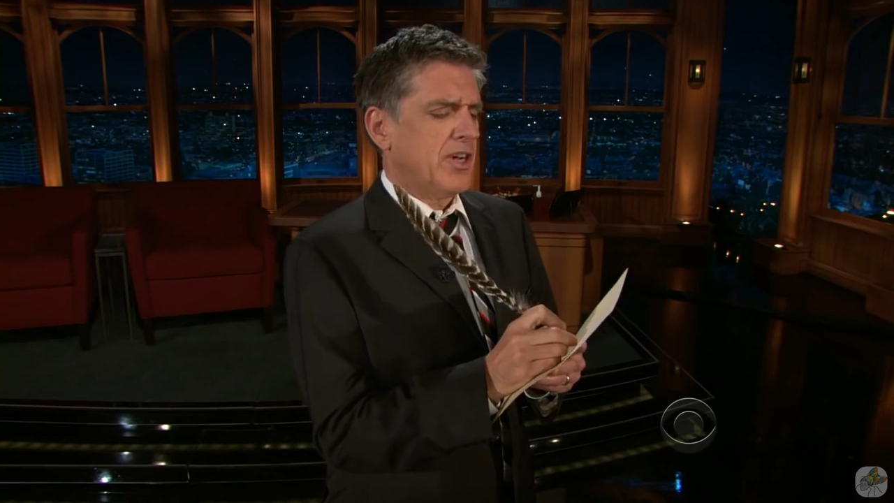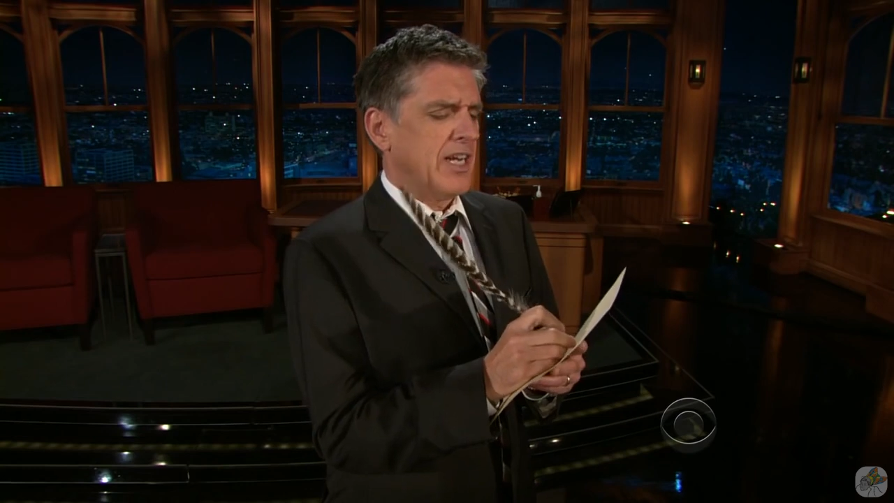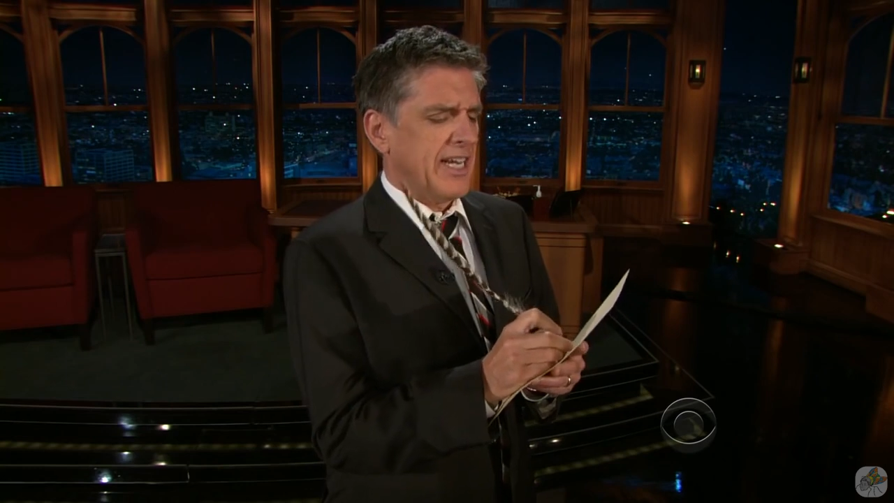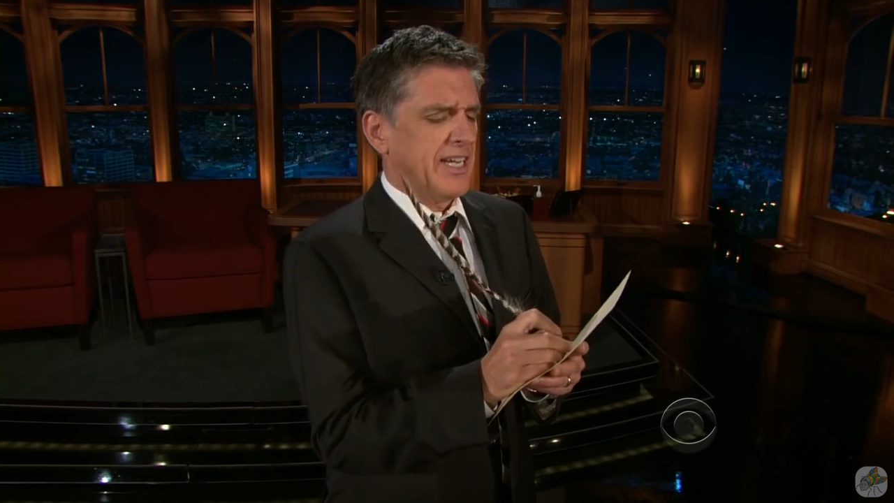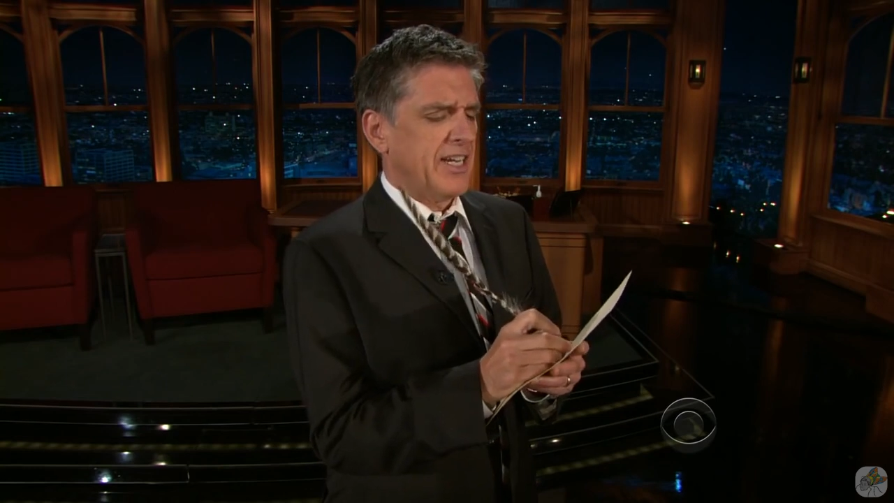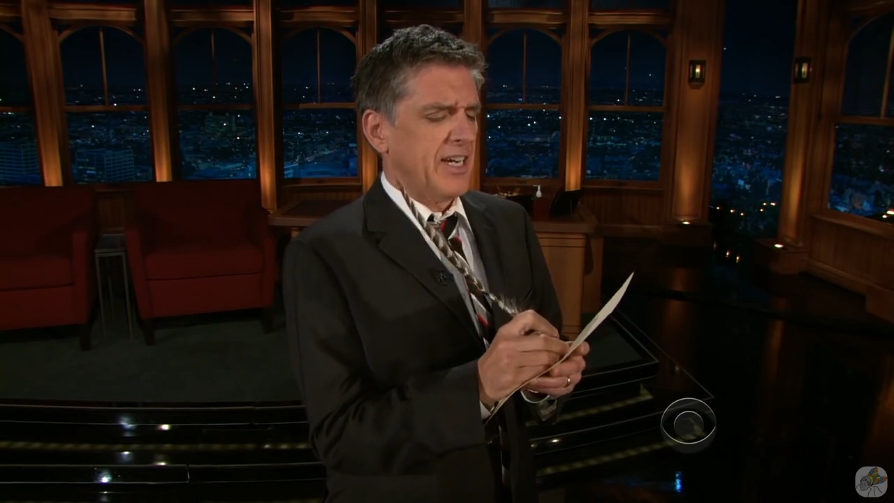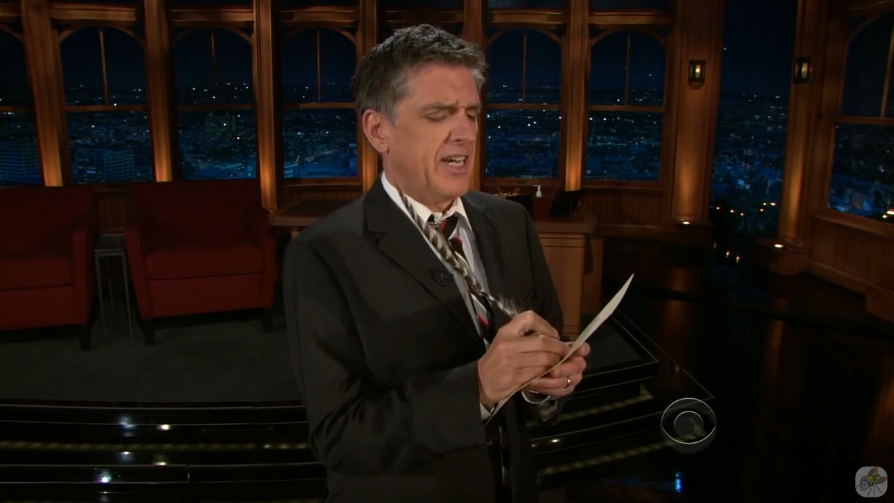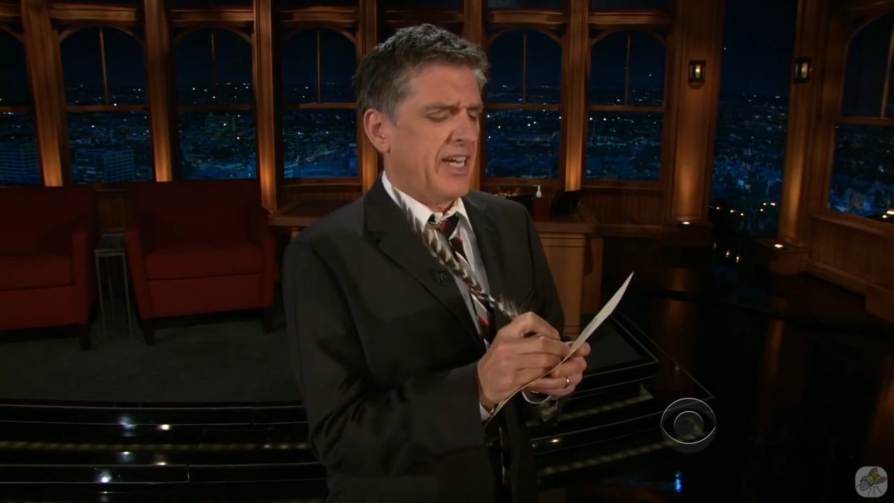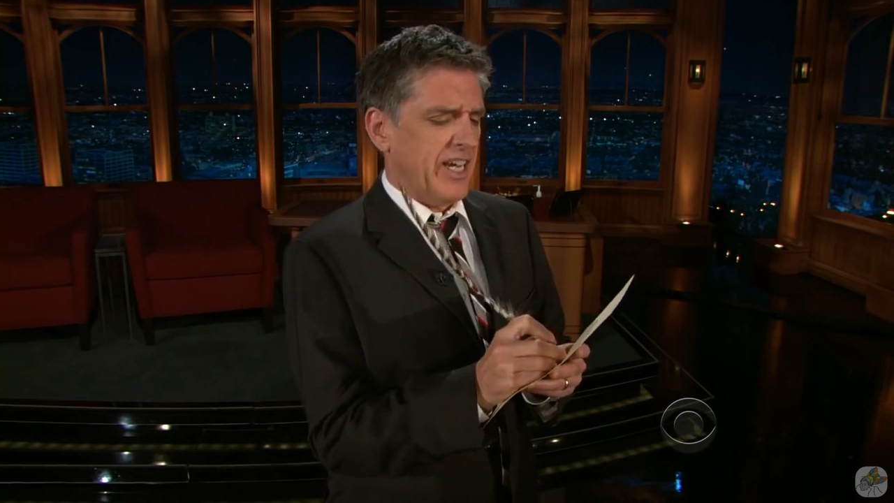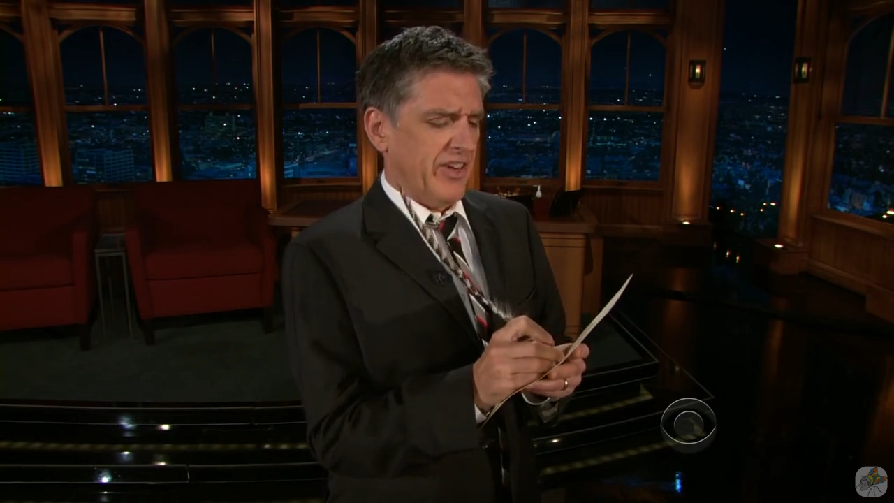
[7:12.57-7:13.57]

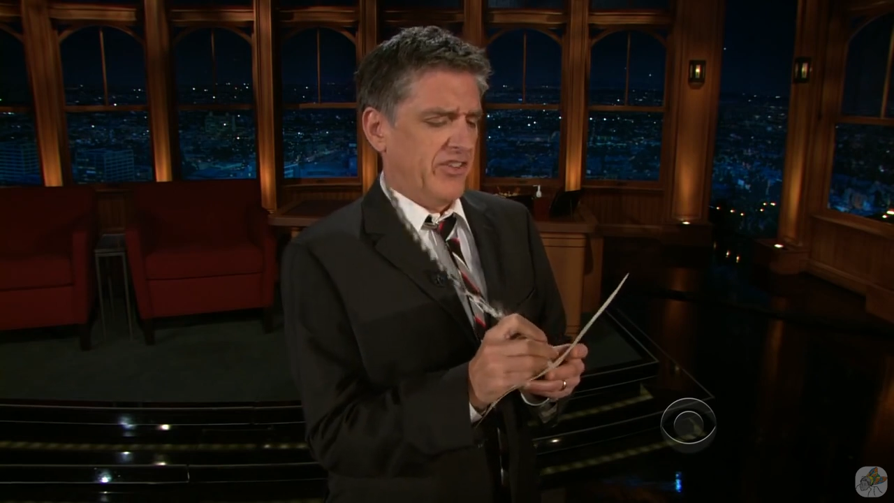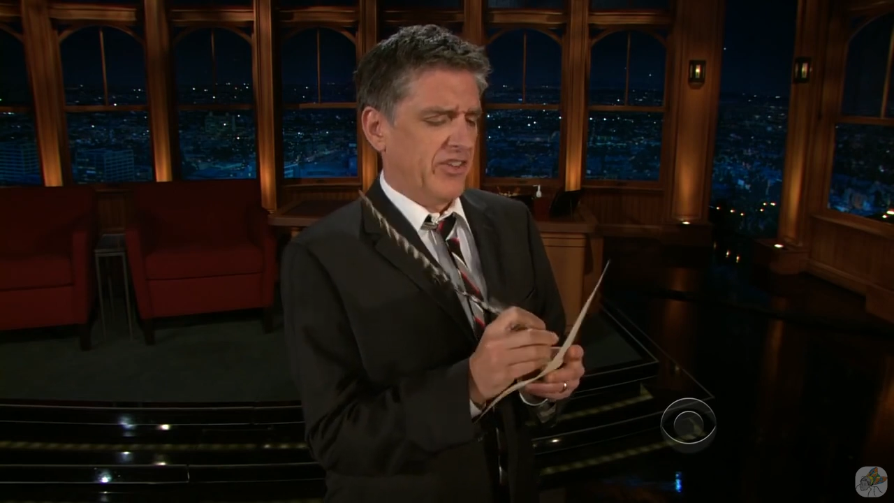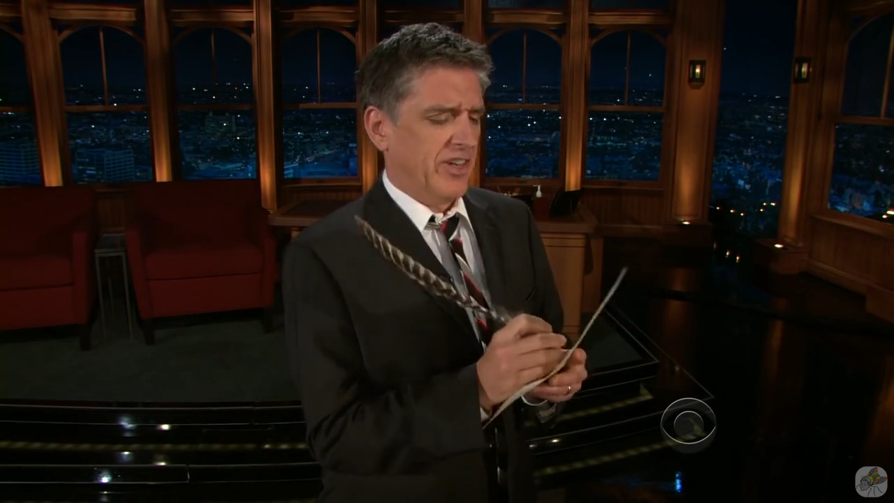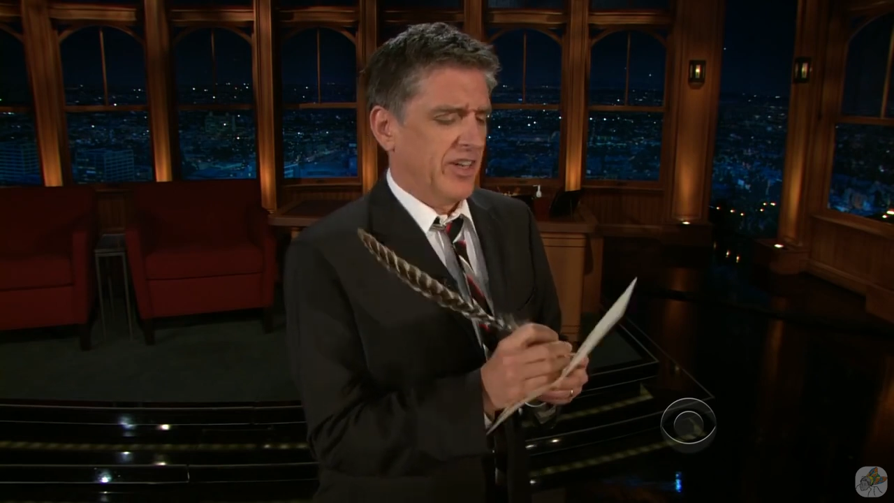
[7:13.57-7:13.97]
Caligula is.